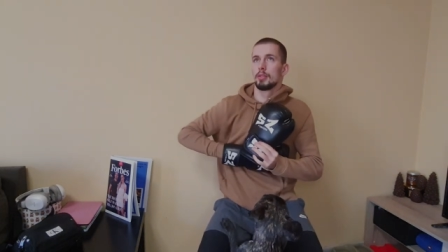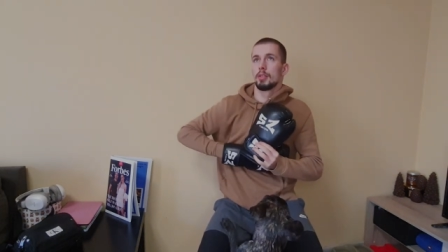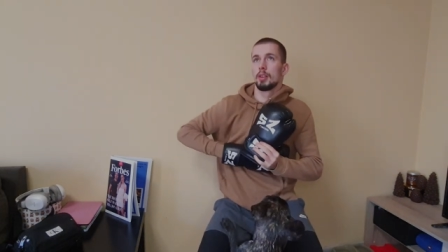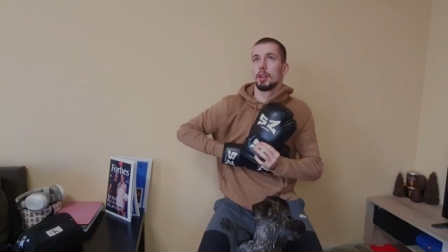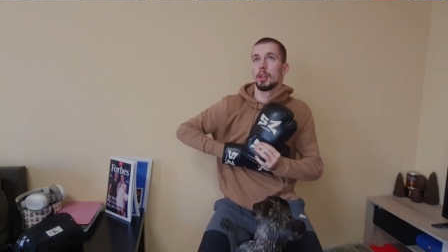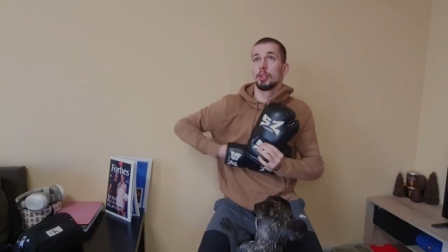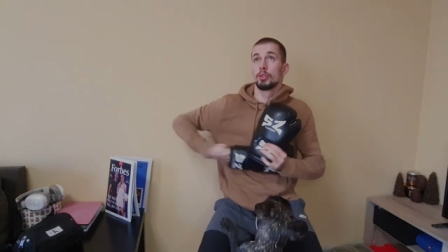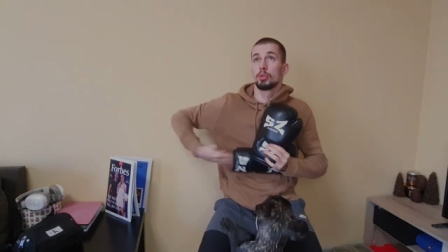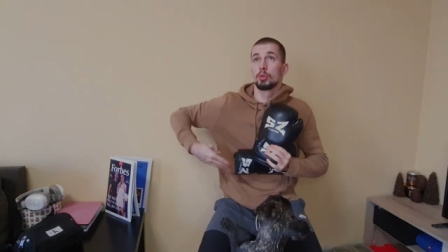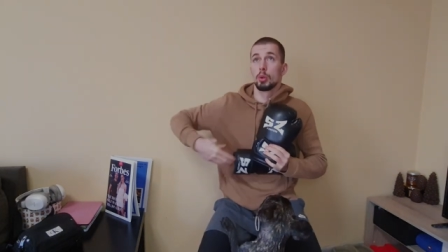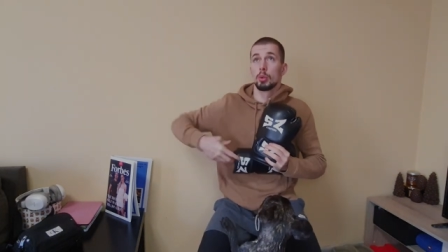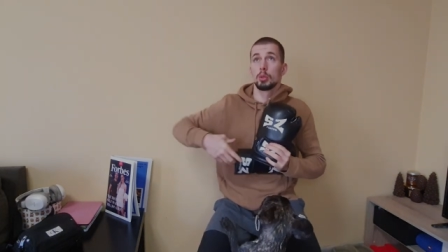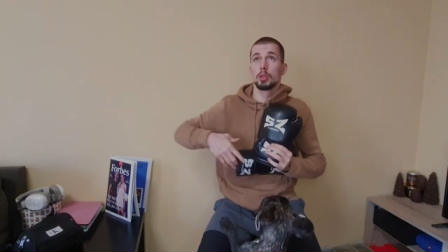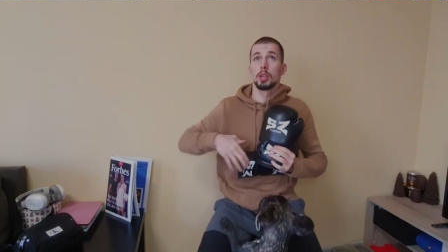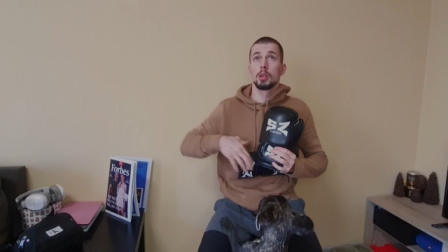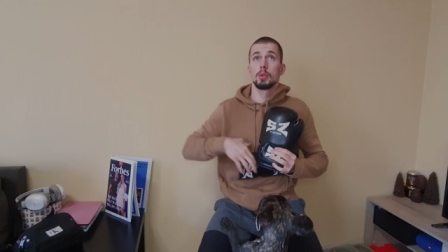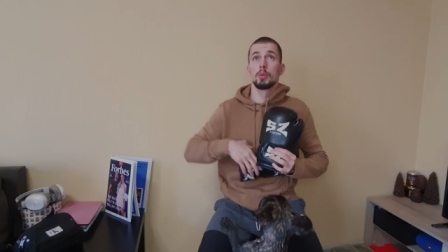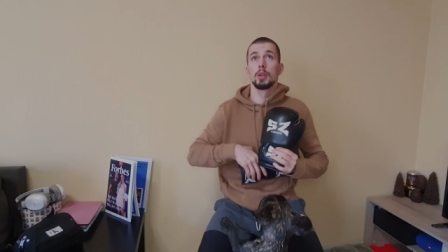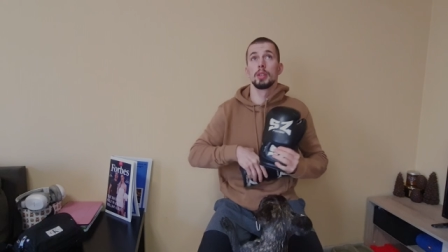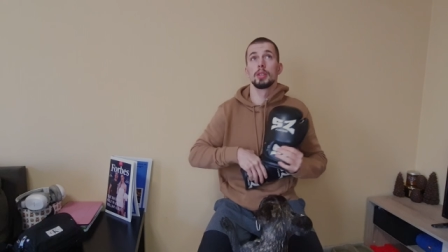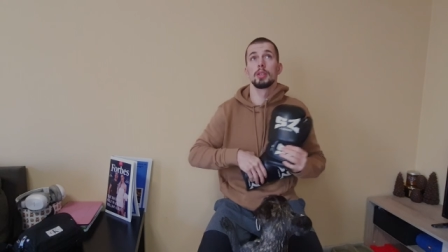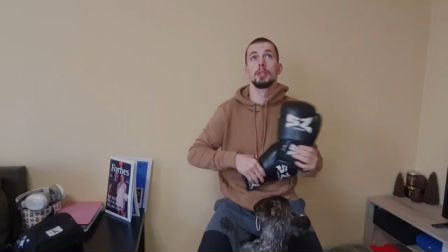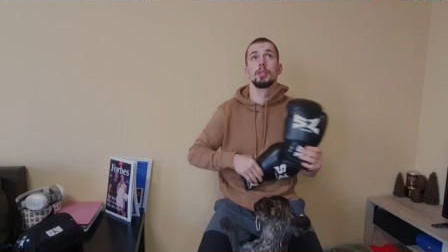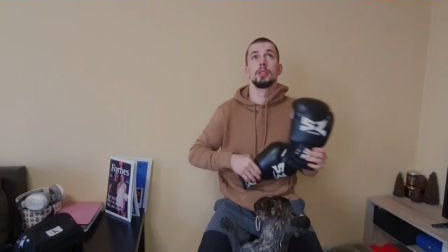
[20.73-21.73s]
I thought I
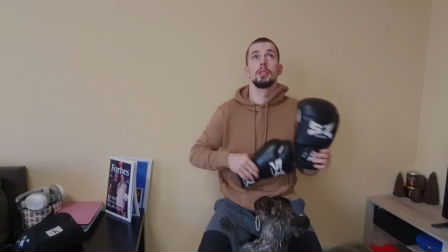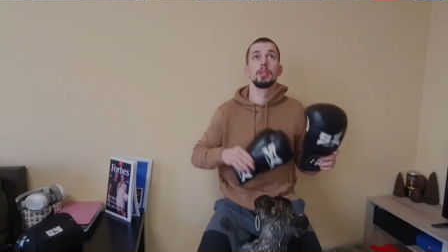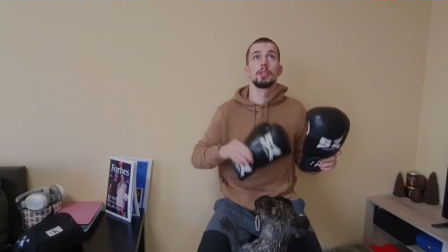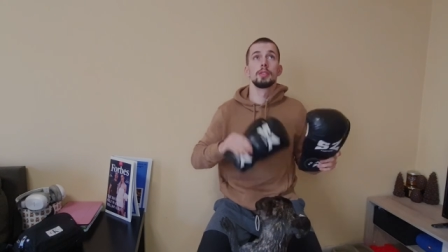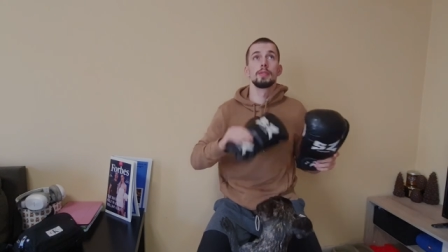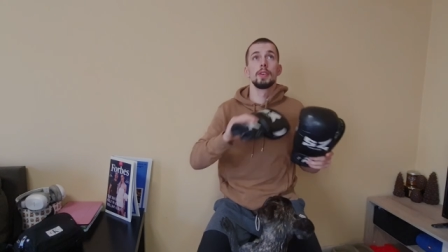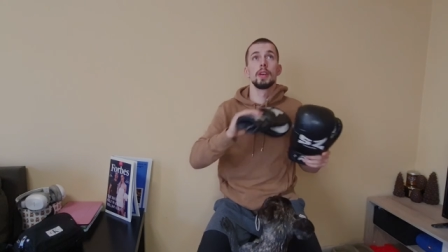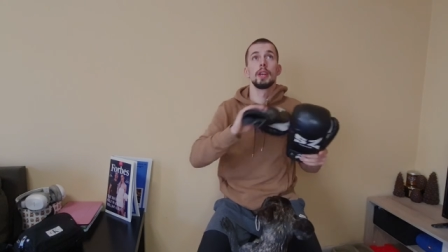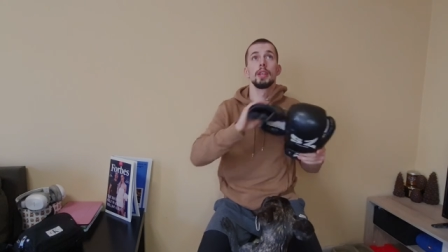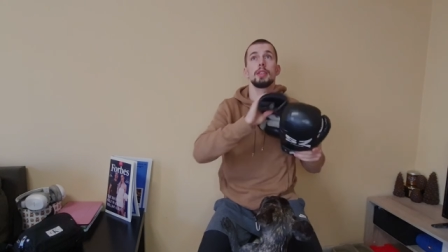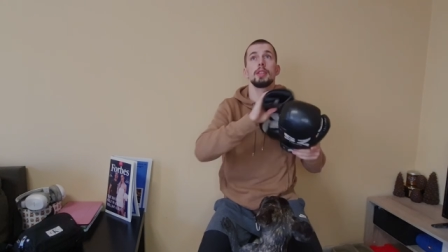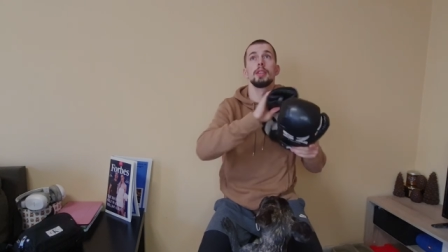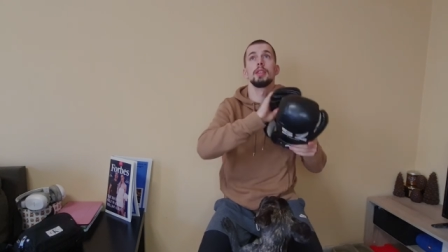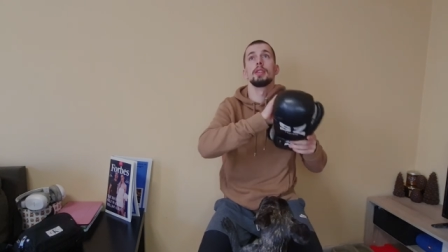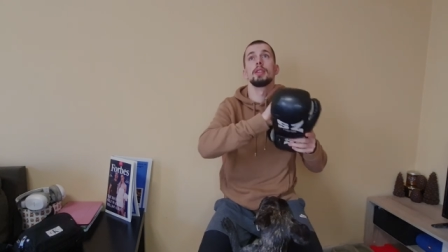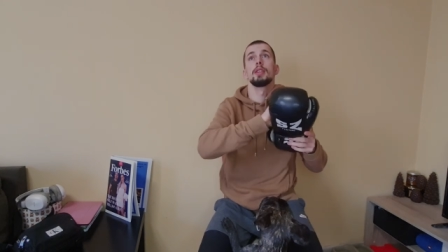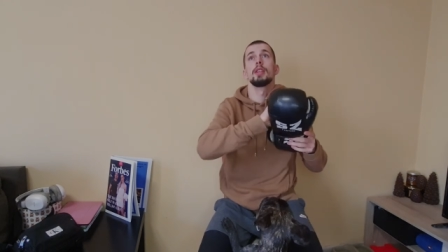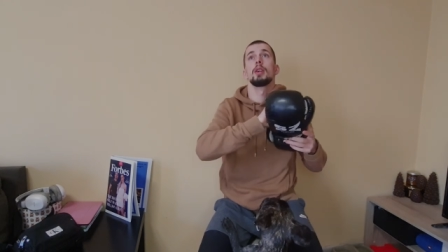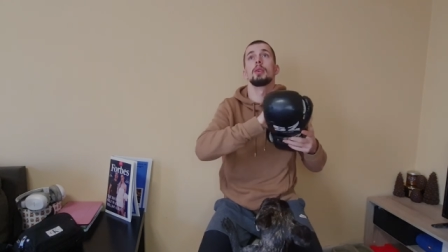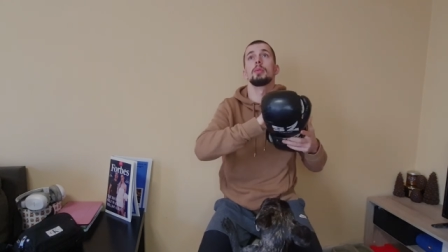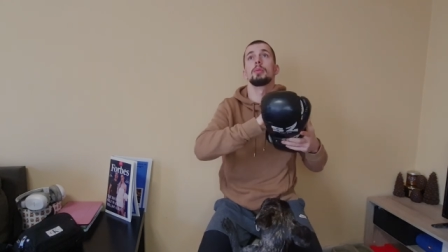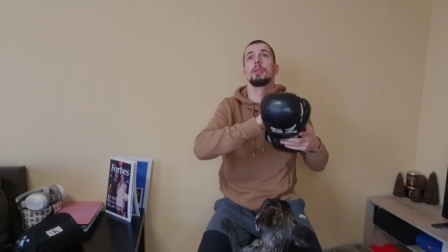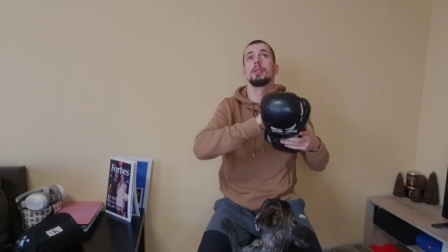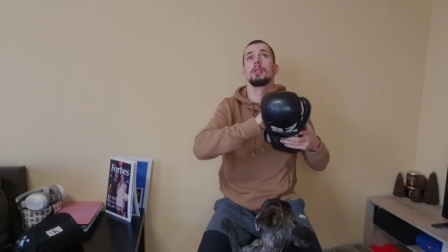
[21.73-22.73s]
wanted this fight, and
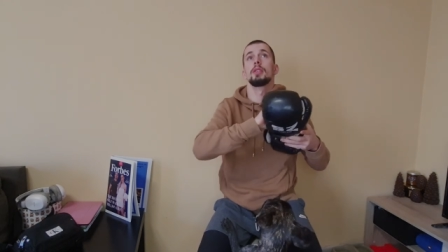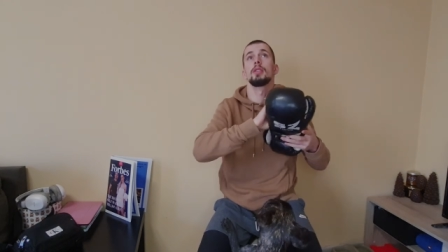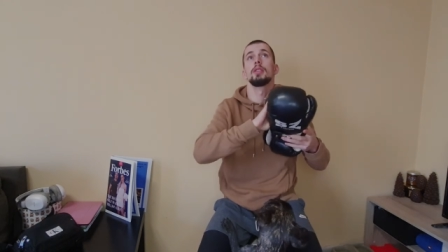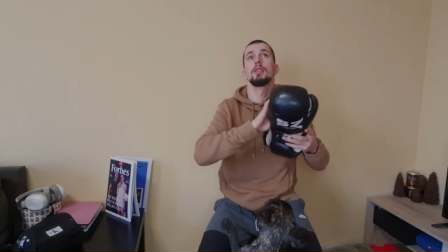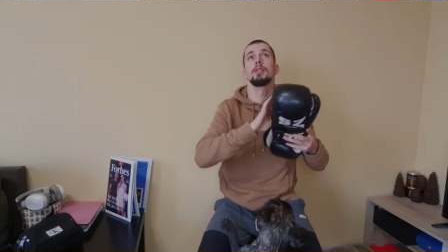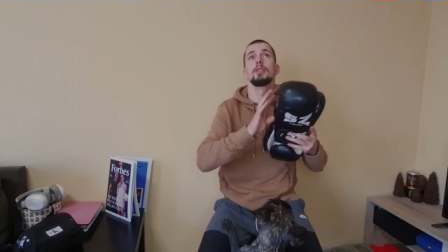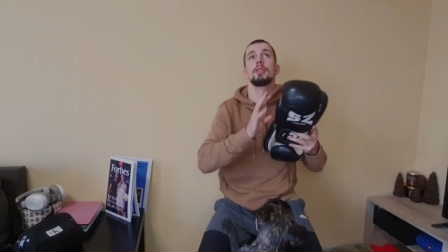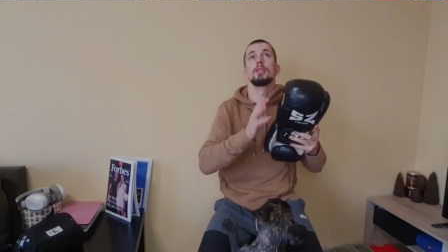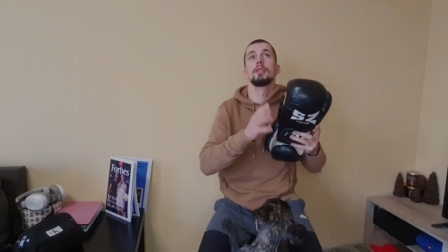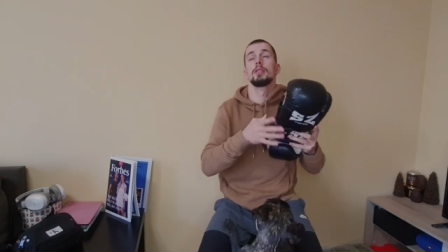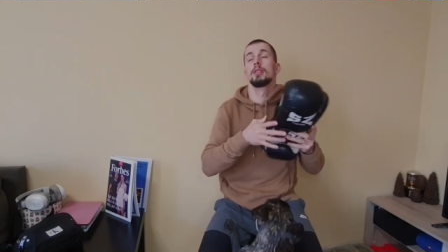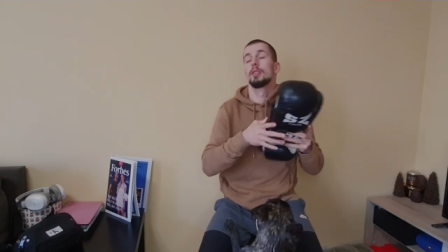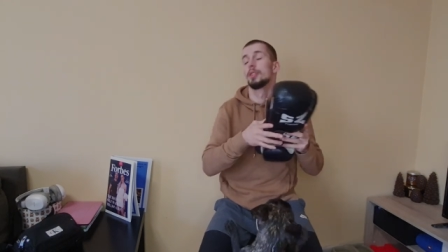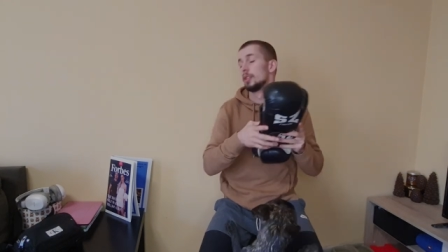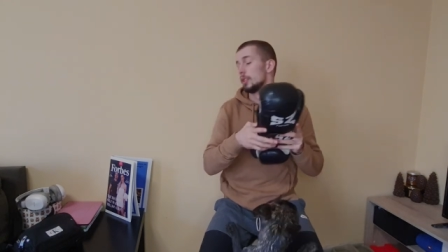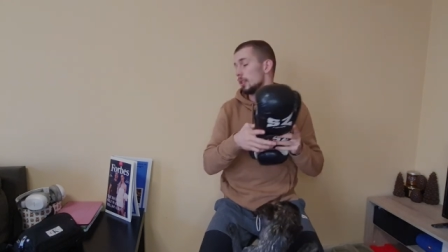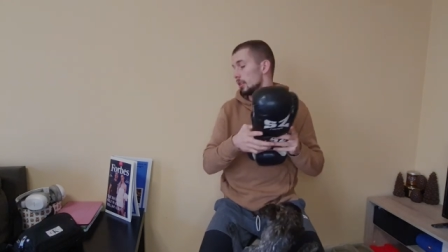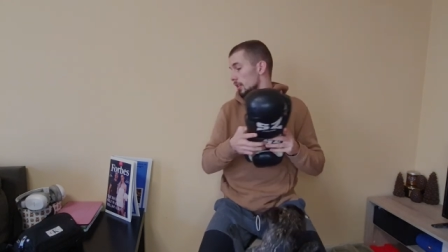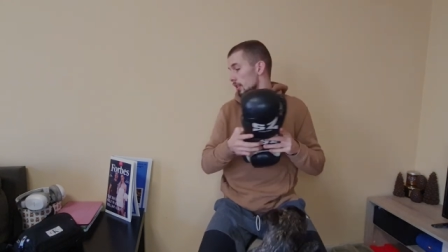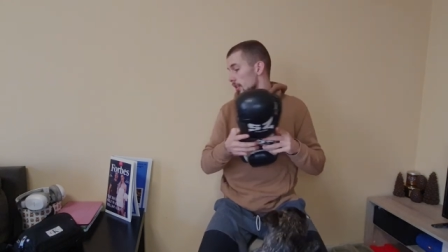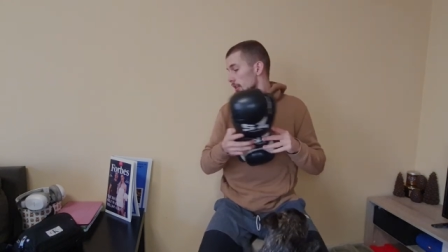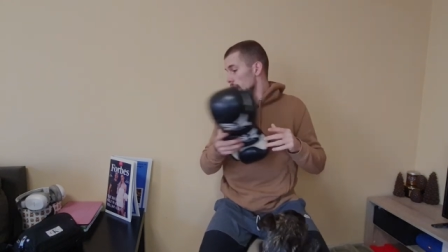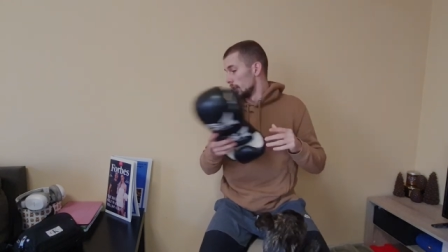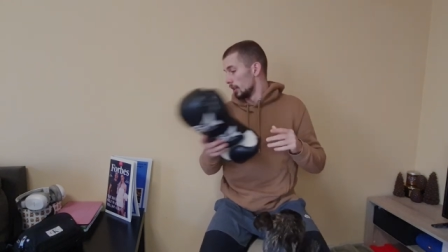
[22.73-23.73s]
now that it's
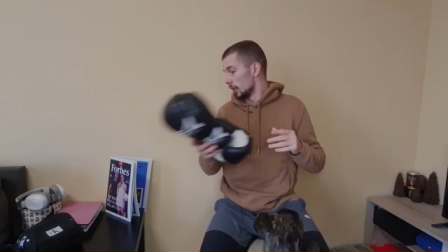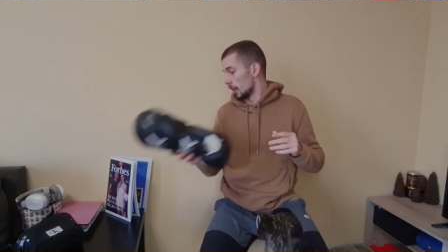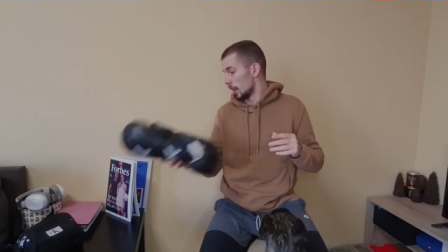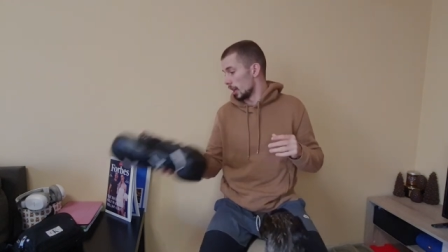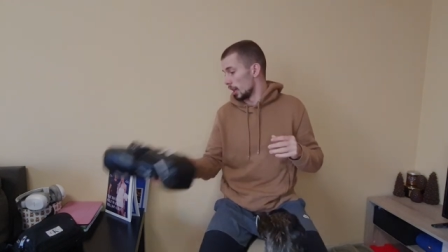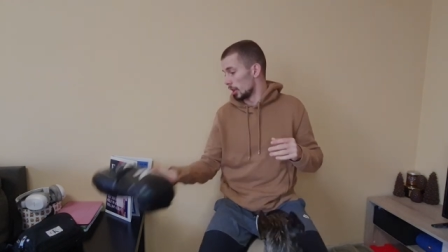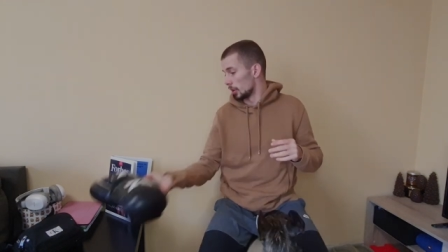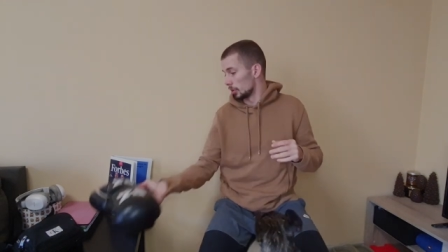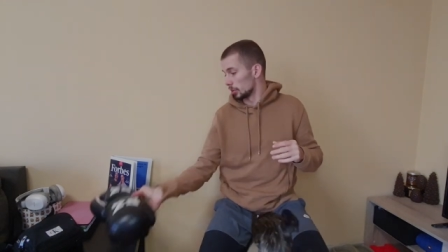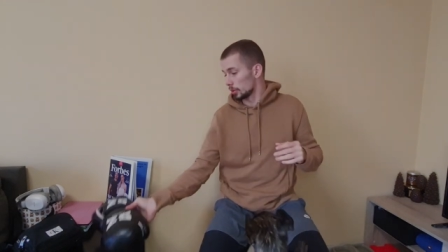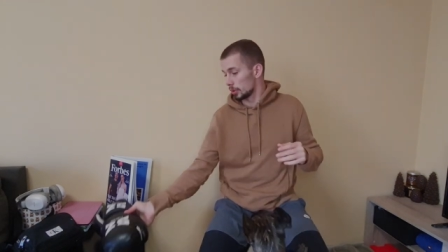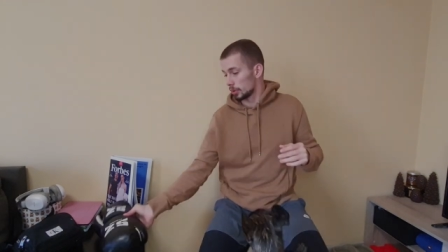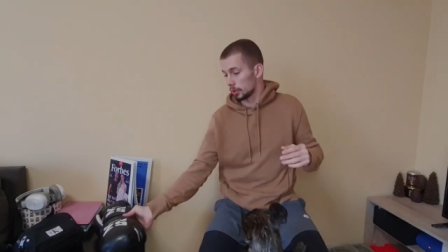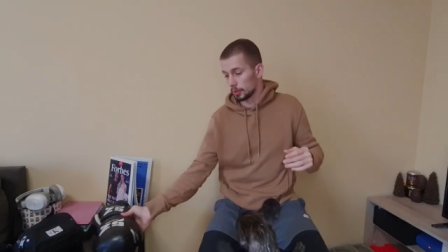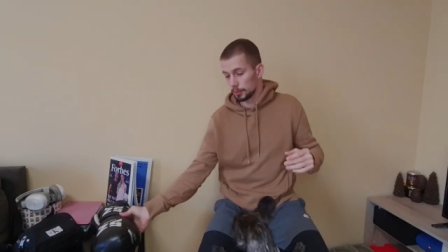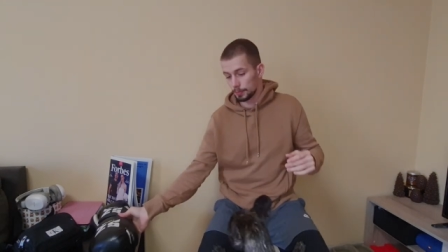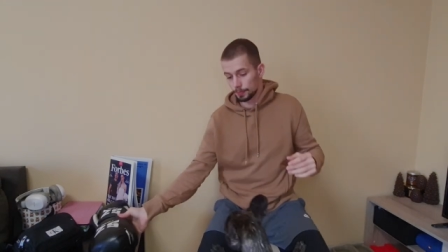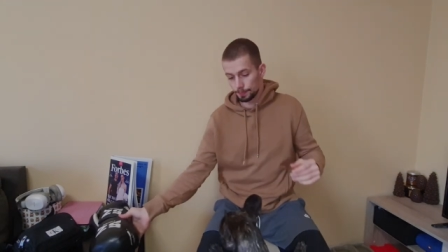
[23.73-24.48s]
out.